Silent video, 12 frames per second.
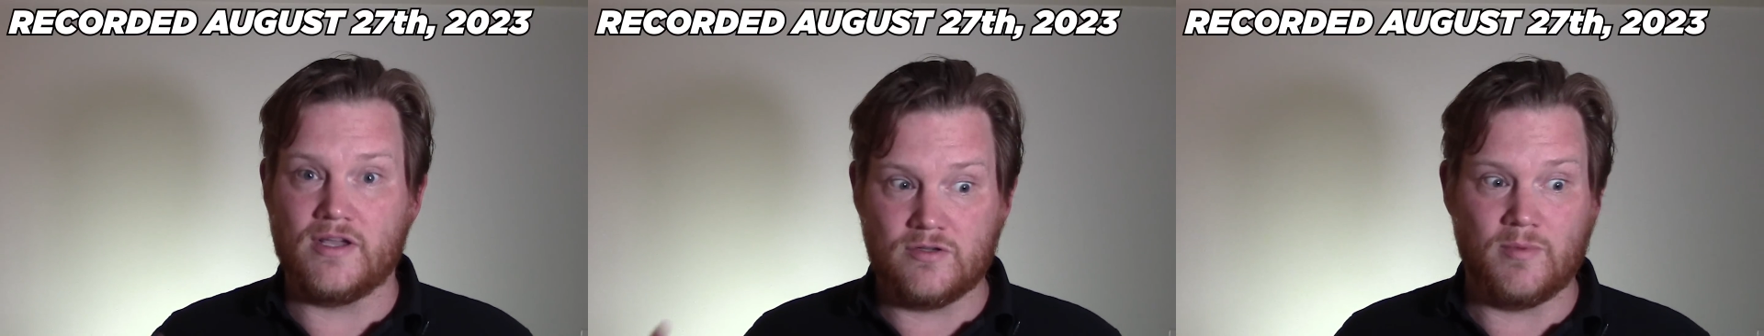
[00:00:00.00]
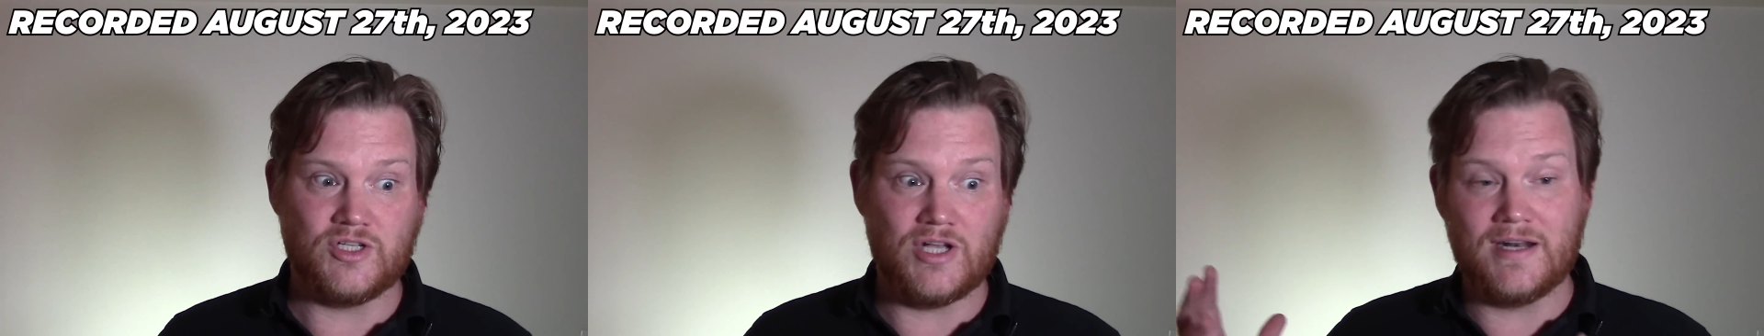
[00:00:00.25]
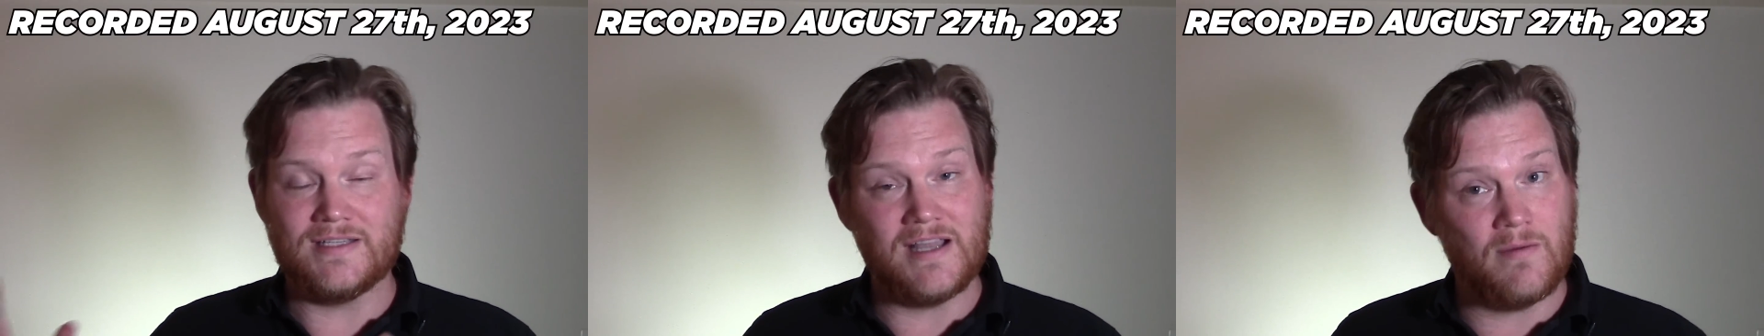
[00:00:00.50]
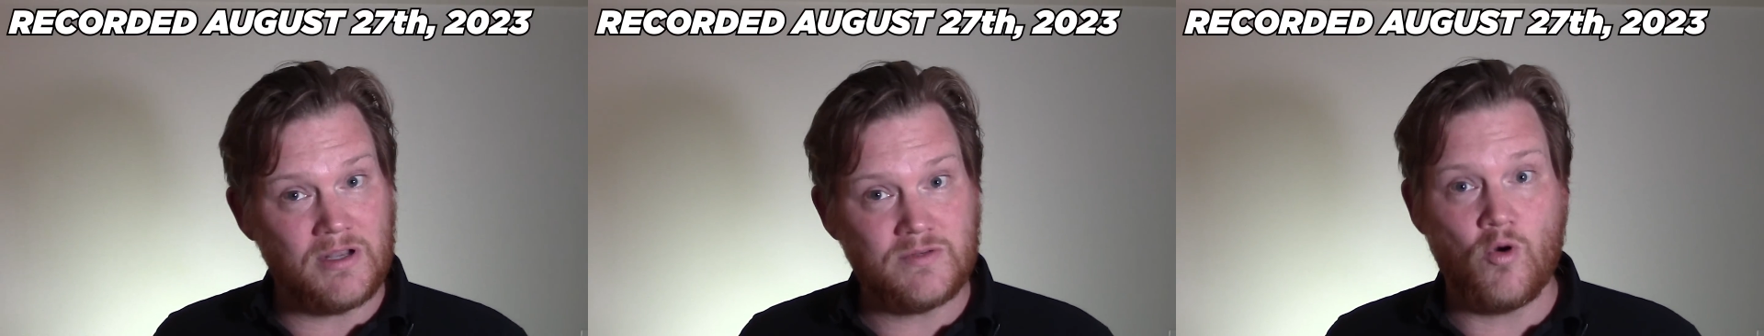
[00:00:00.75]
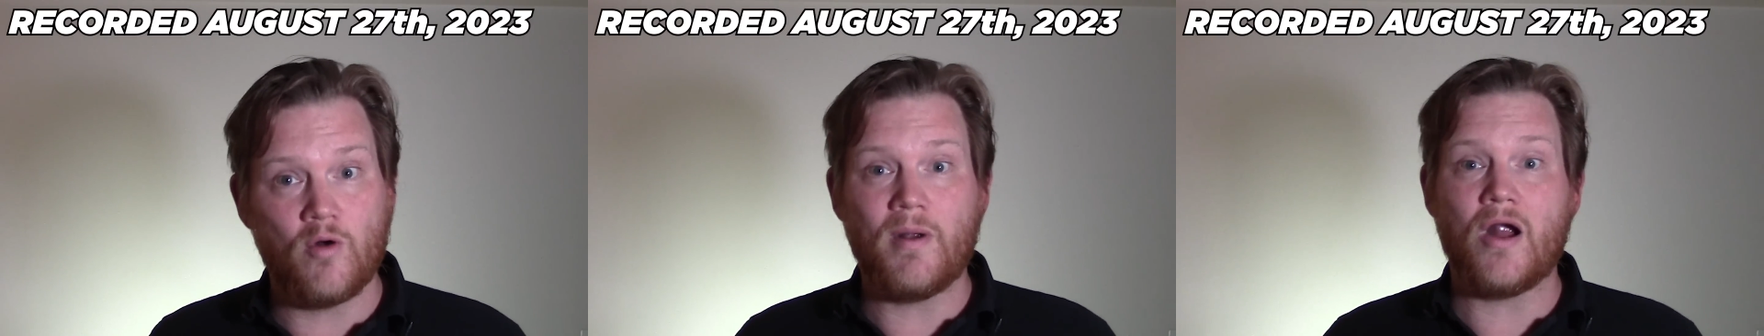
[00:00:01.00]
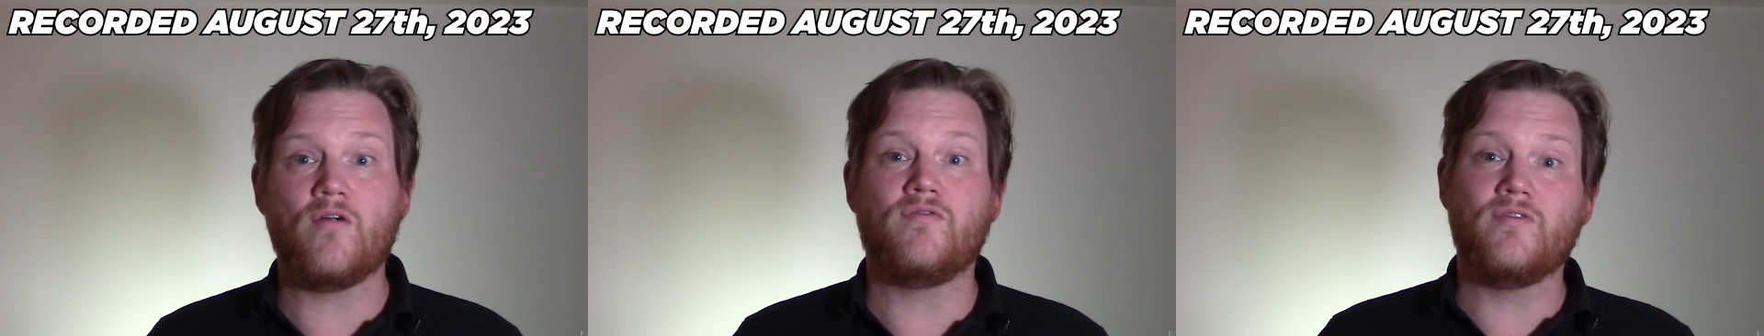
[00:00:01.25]
Azerbaijan is now much more
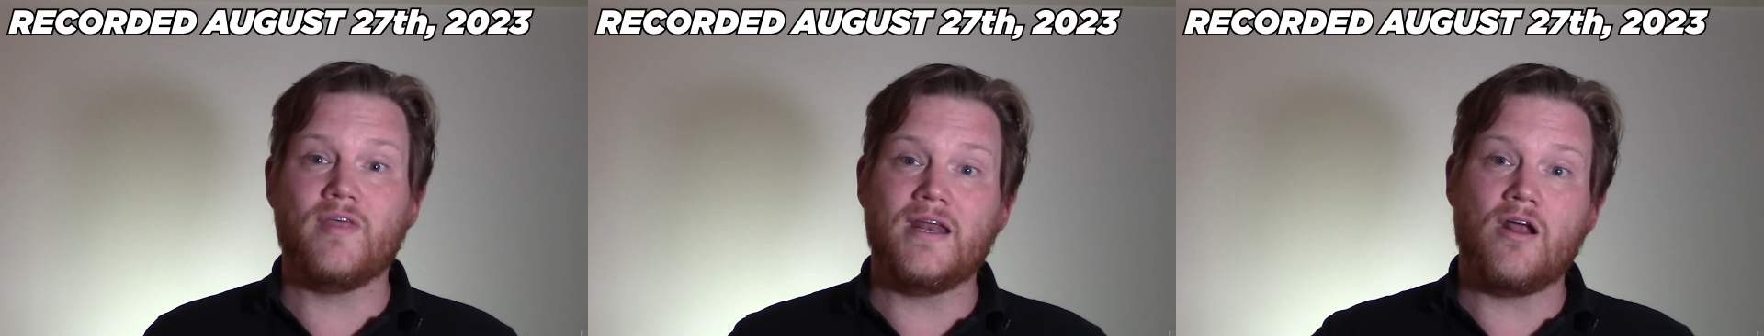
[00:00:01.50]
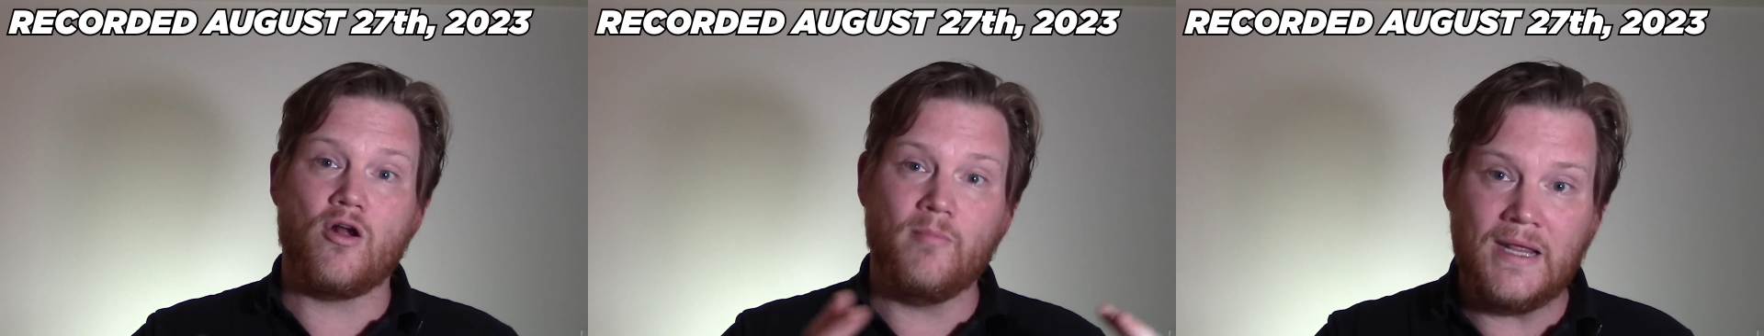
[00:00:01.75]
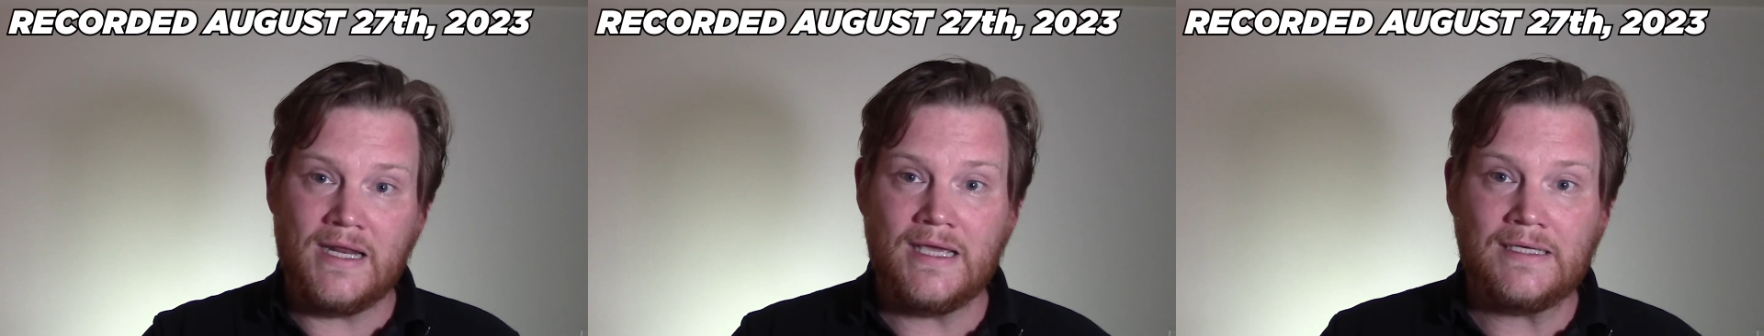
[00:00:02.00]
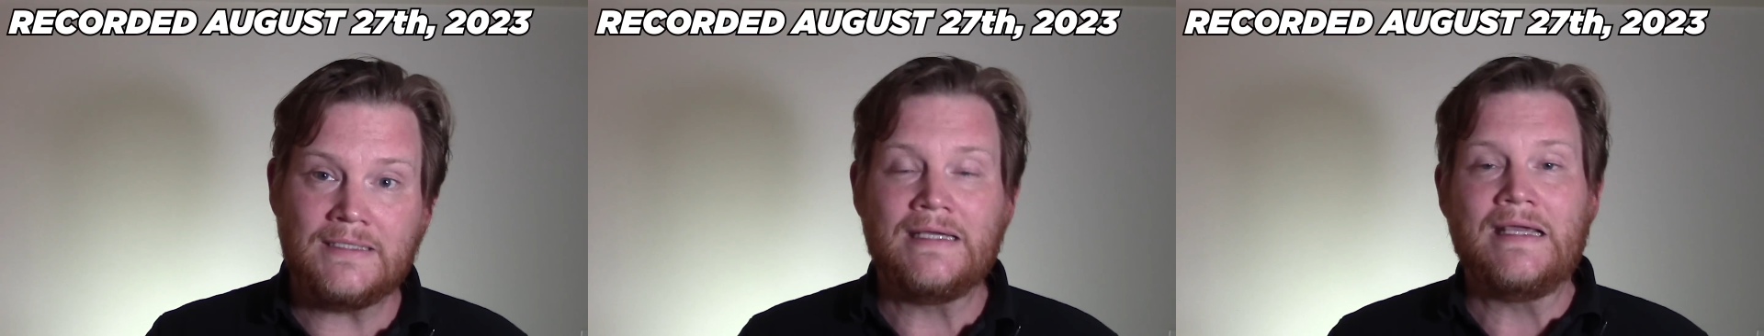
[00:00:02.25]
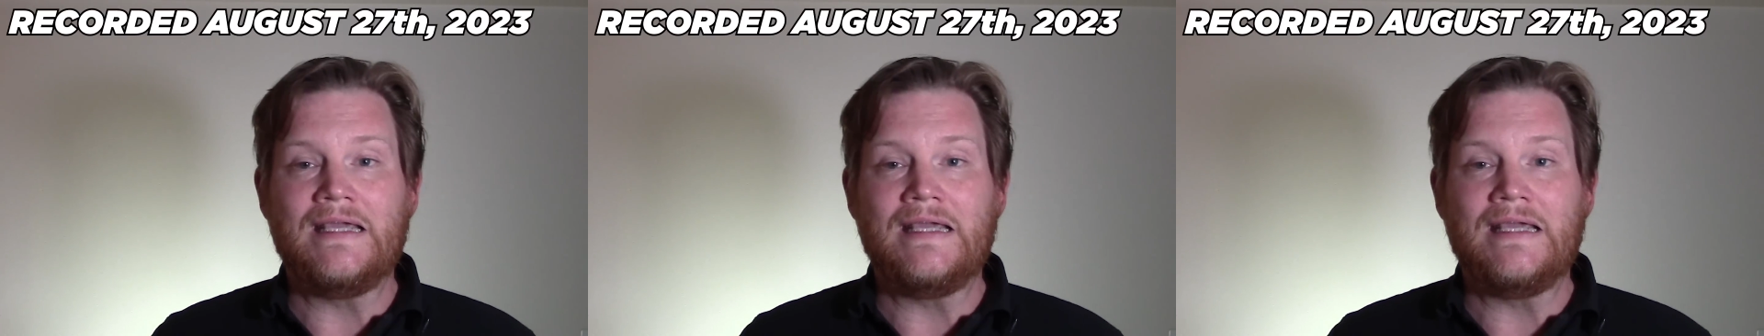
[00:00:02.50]
powerful than Armenia.